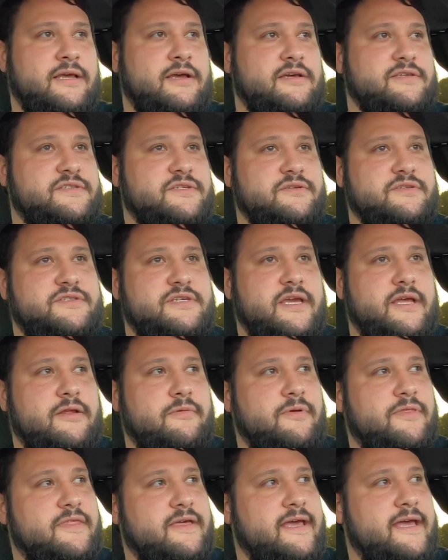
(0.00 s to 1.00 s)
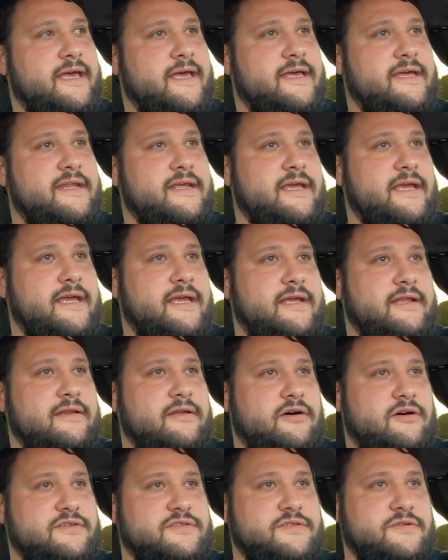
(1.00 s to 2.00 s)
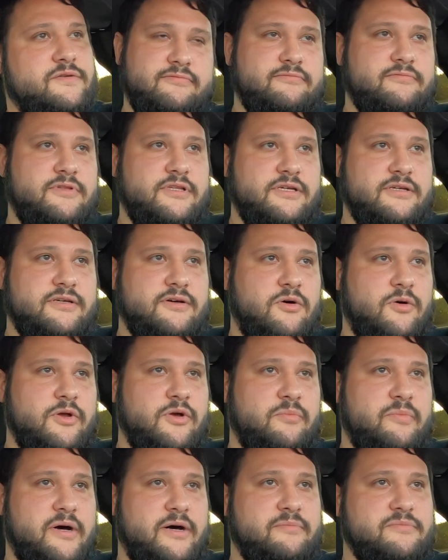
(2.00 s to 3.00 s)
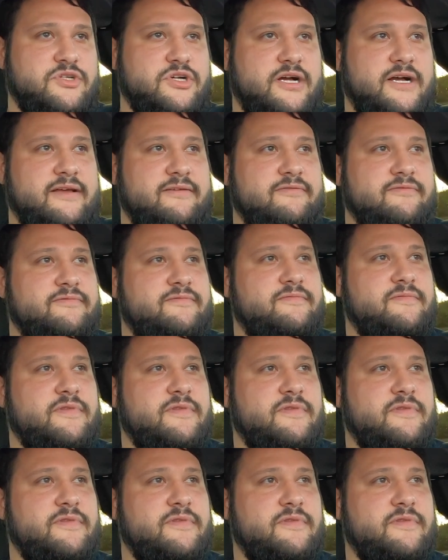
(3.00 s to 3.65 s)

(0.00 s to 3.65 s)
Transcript: associated with the head and also the oil pump drive.